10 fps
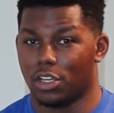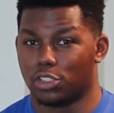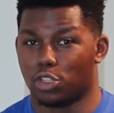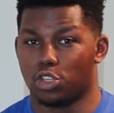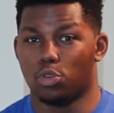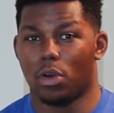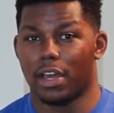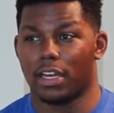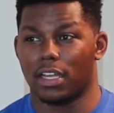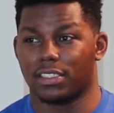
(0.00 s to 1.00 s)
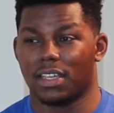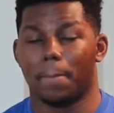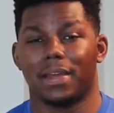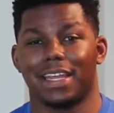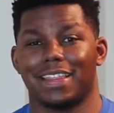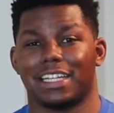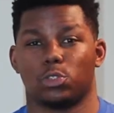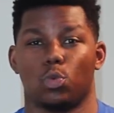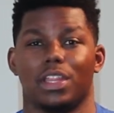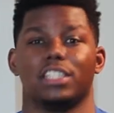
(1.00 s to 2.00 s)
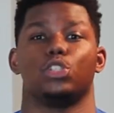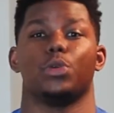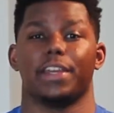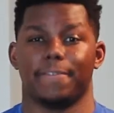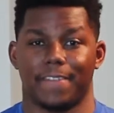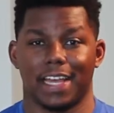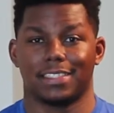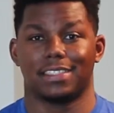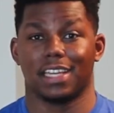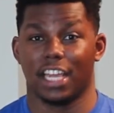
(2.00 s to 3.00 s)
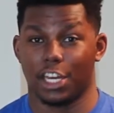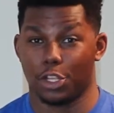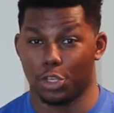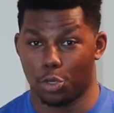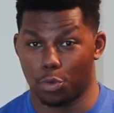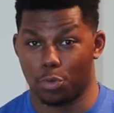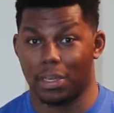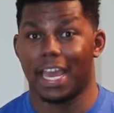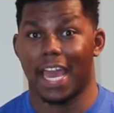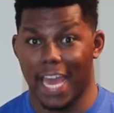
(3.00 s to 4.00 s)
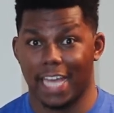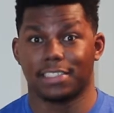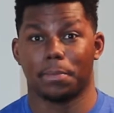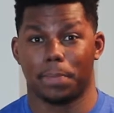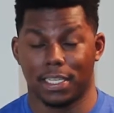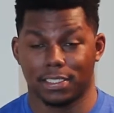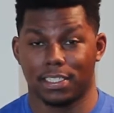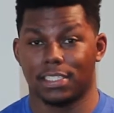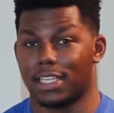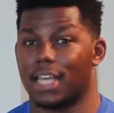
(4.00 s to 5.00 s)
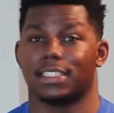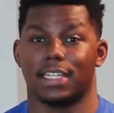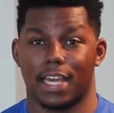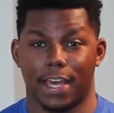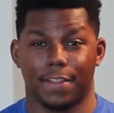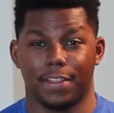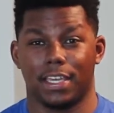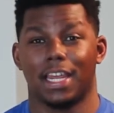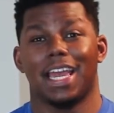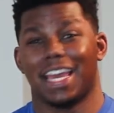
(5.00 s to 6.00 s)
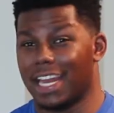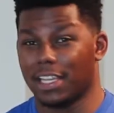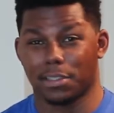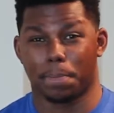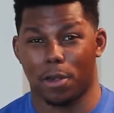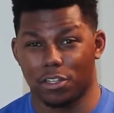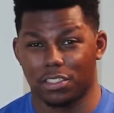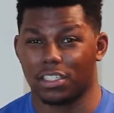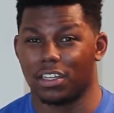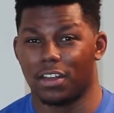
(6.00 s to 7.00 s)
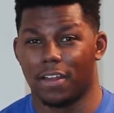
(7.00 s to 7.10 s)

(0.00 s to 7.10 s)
So you want somebody that's willing to invest in you as a business, as an athlete, and as a person.